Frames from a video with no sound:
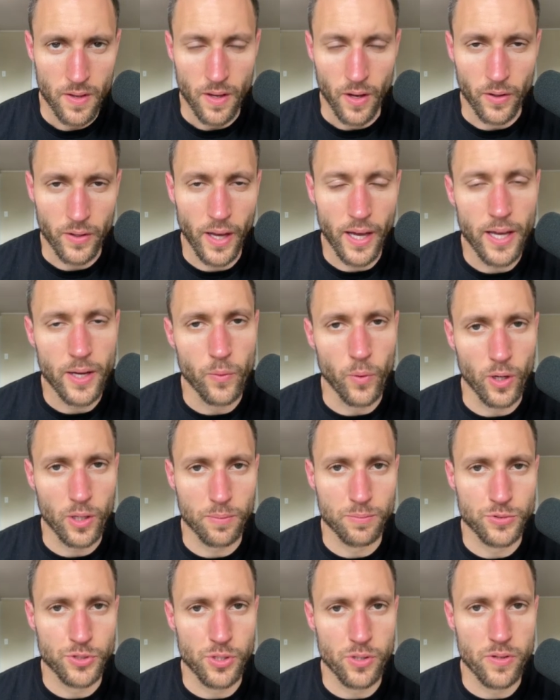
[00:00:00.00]
Okay,
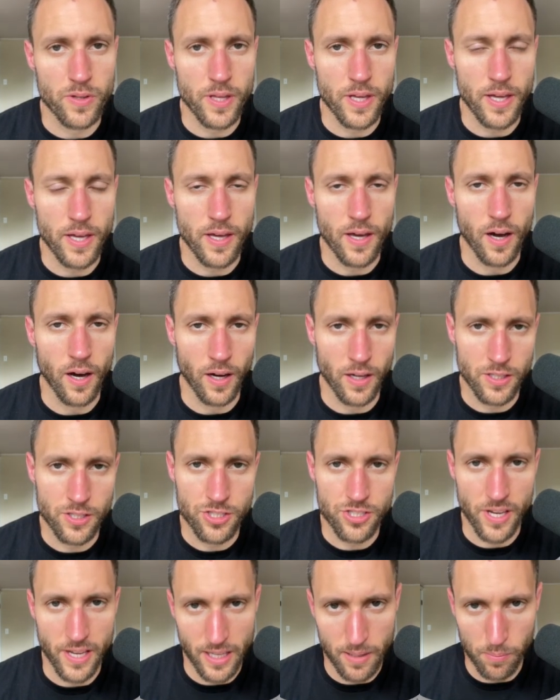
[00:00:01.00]
welcome to the
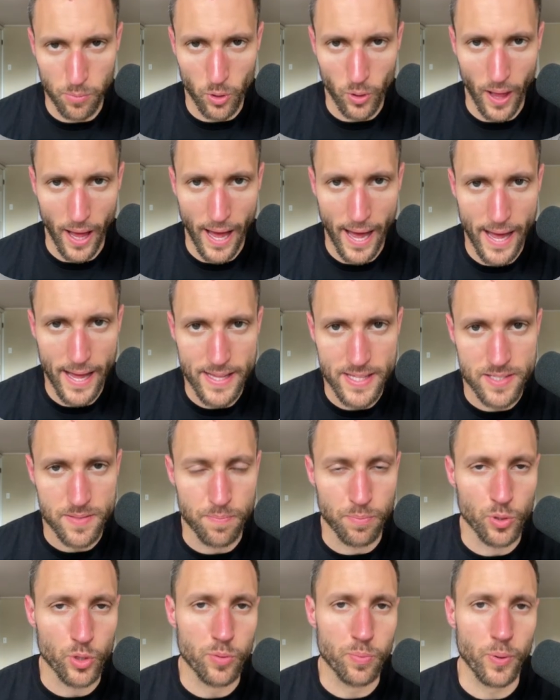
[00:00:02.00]
Unshakable Ads
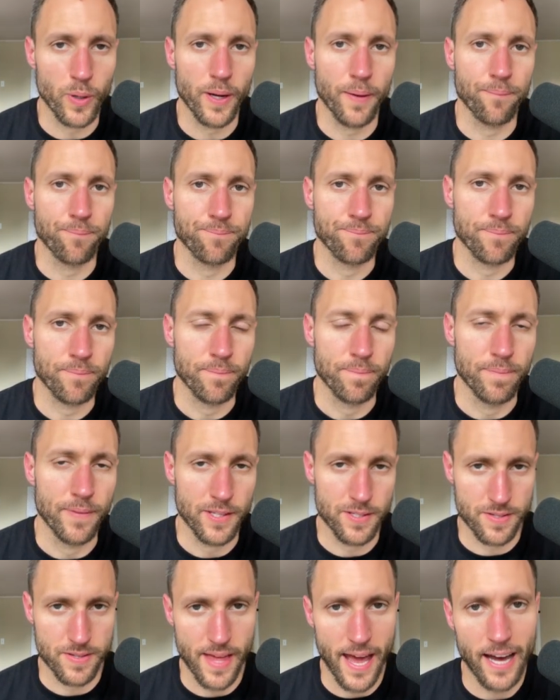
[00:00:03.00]
Blueprint.
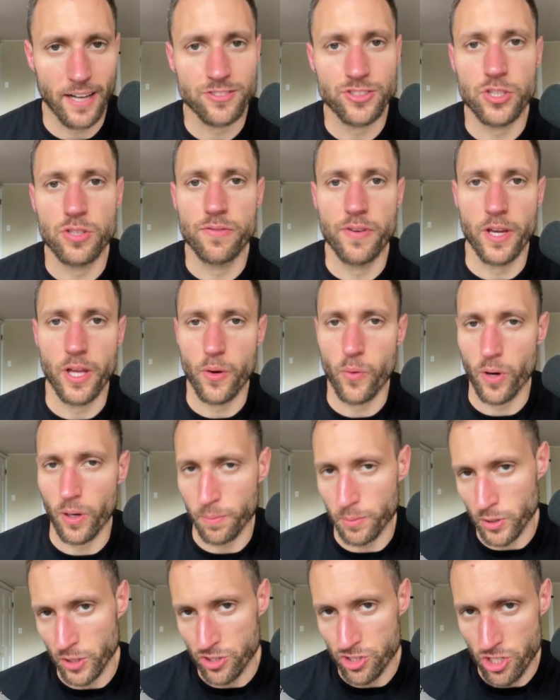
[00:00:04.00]
This is the how-to video where I
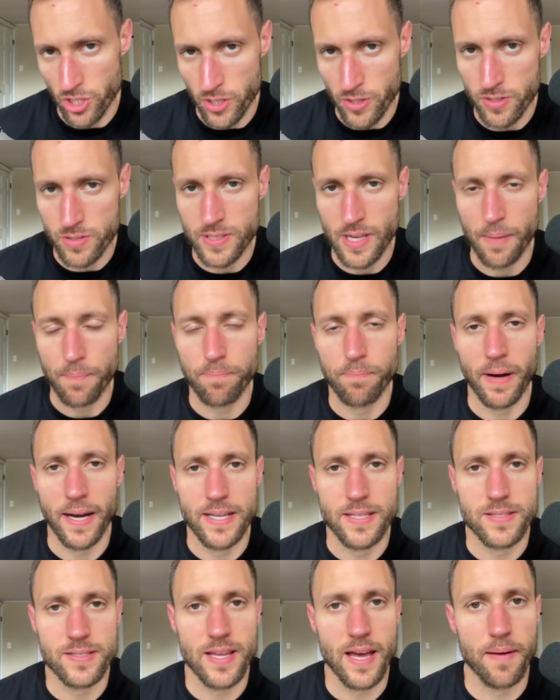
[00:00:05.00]
want to show you step by
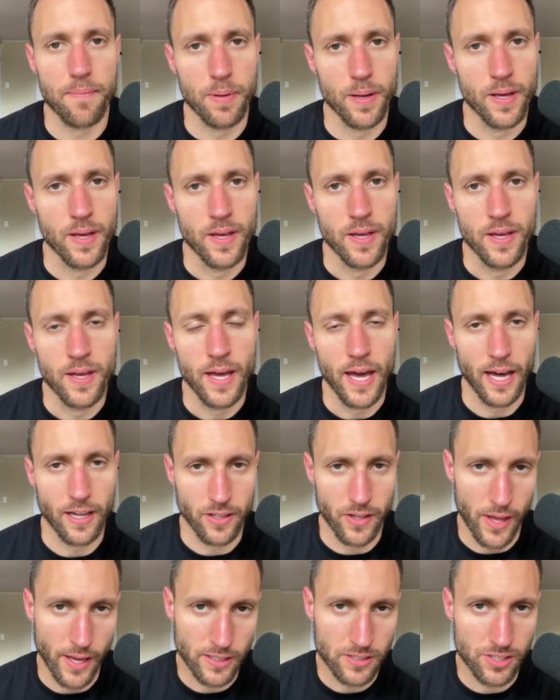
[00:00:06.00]
step how
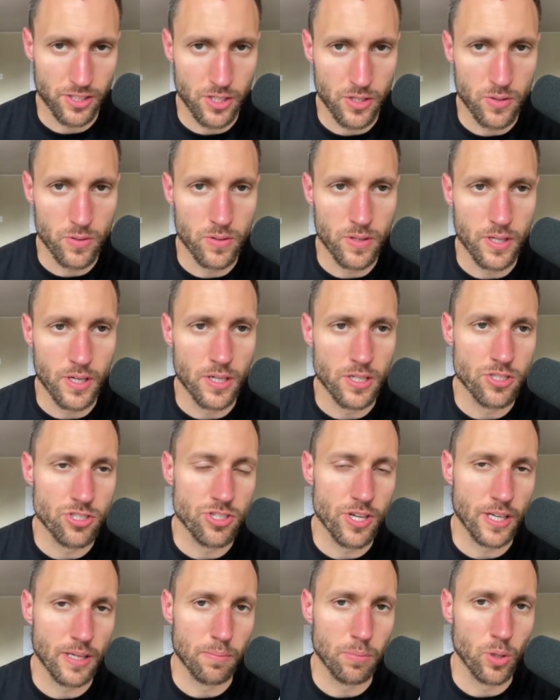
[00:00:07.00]
to execute the
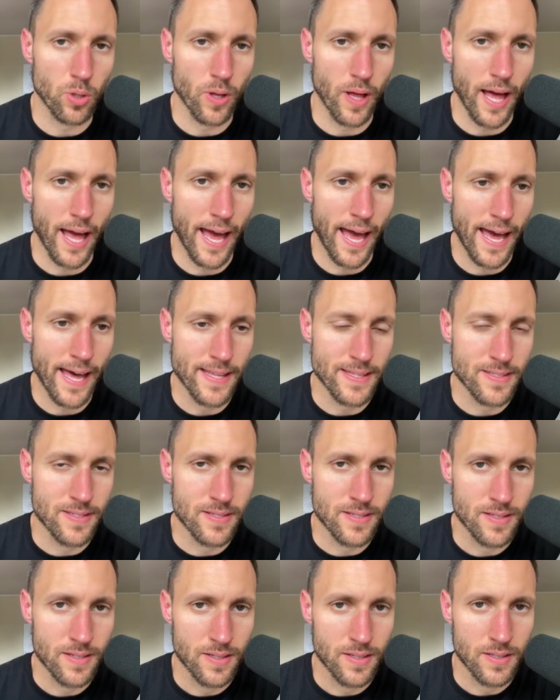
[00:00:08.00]
Unshakable
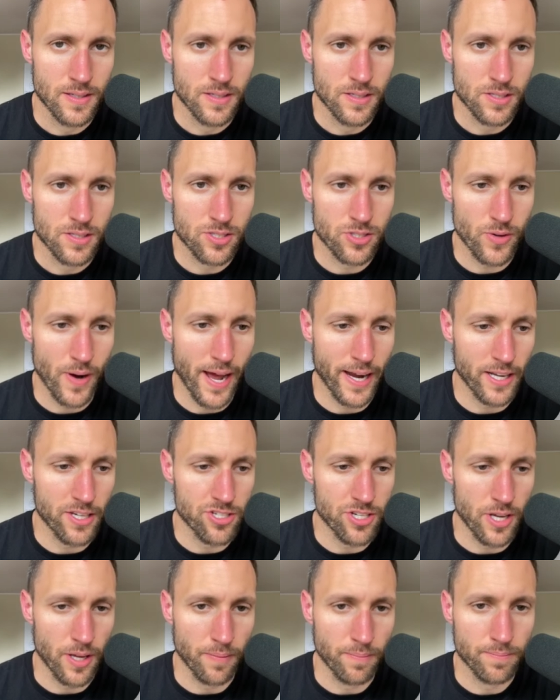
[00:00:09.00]
Ads
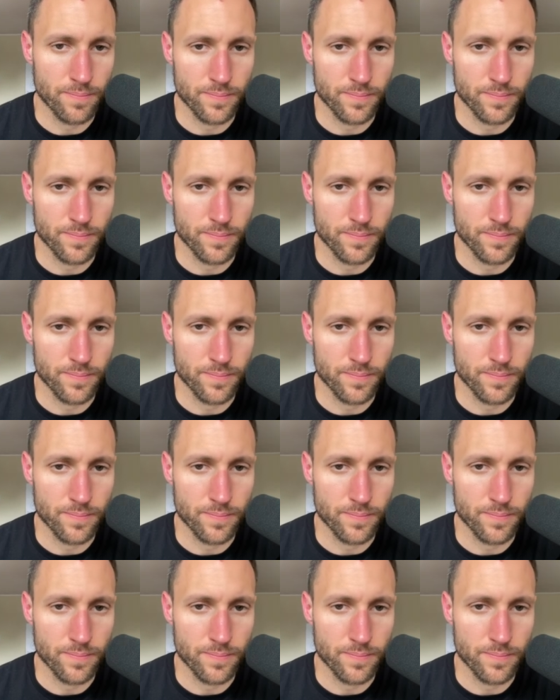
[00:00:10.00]
strategy.